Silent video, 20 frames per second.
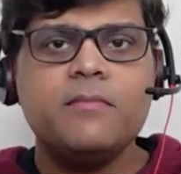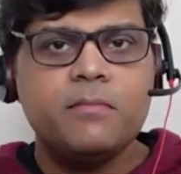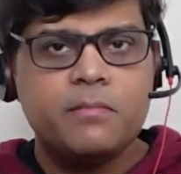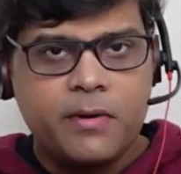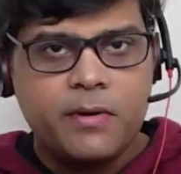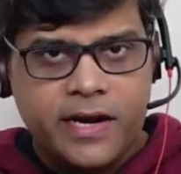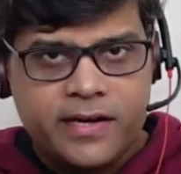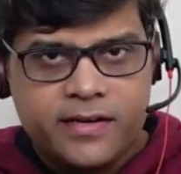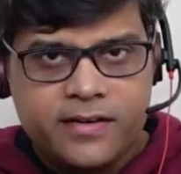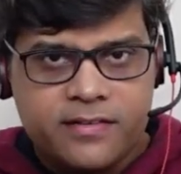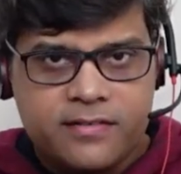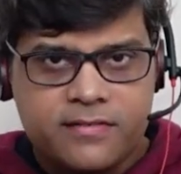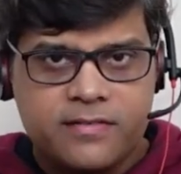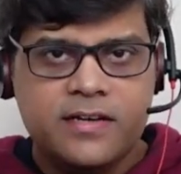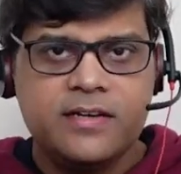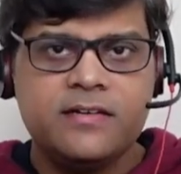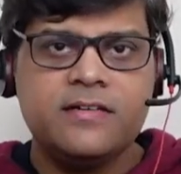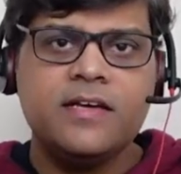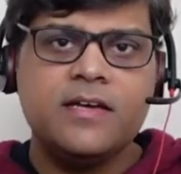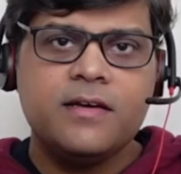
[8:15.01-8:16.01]
practice
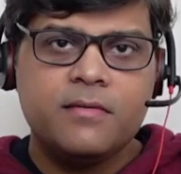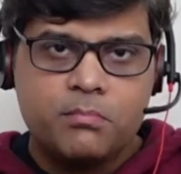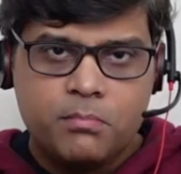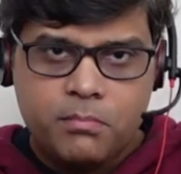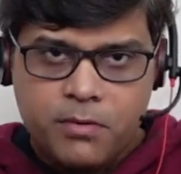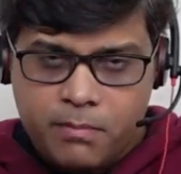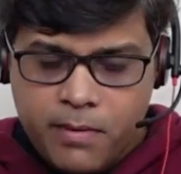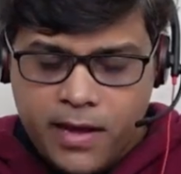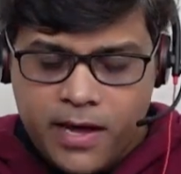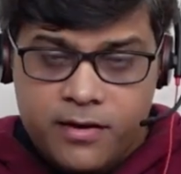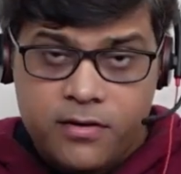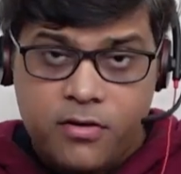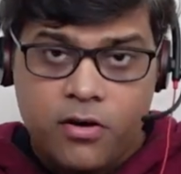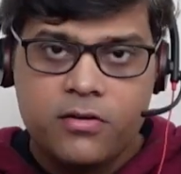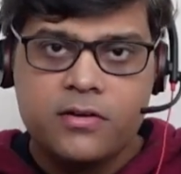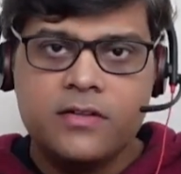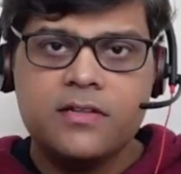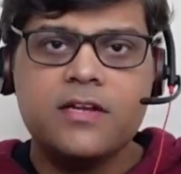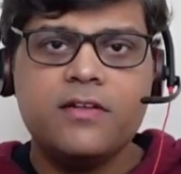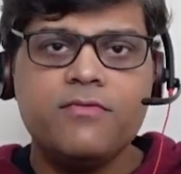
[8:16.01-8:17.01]
it, prepare
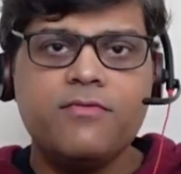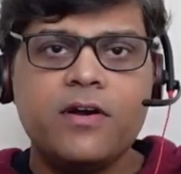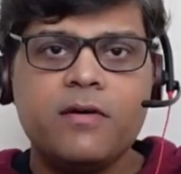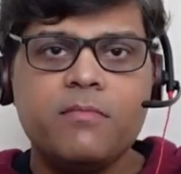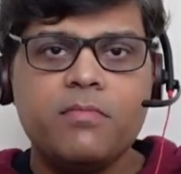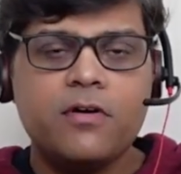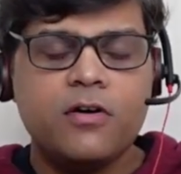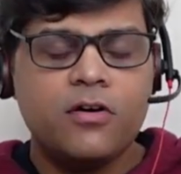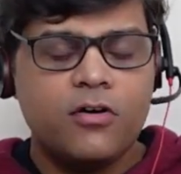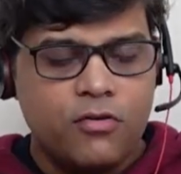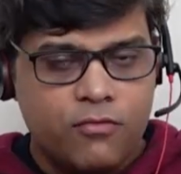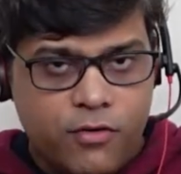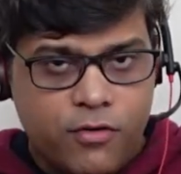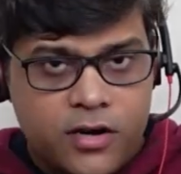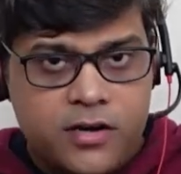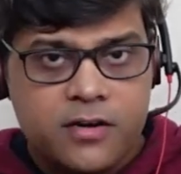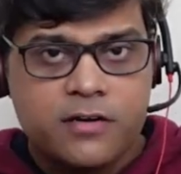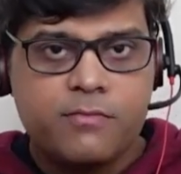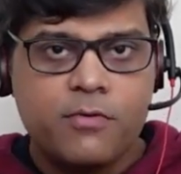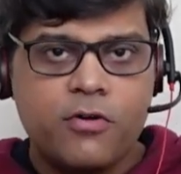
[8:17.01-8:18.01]
on different
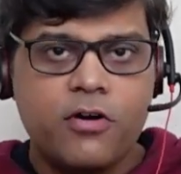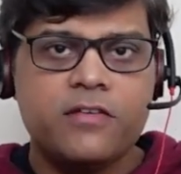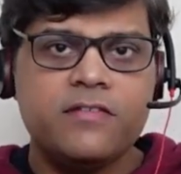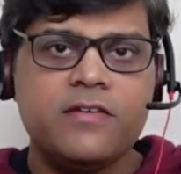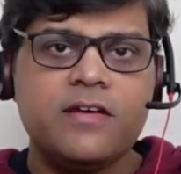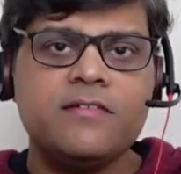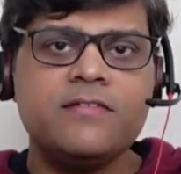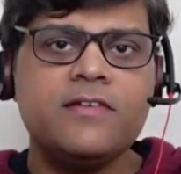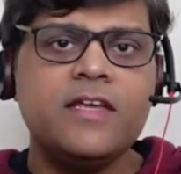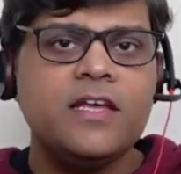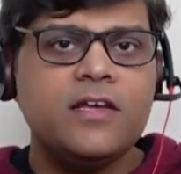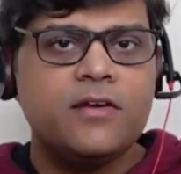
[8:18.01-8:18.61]
work on projects,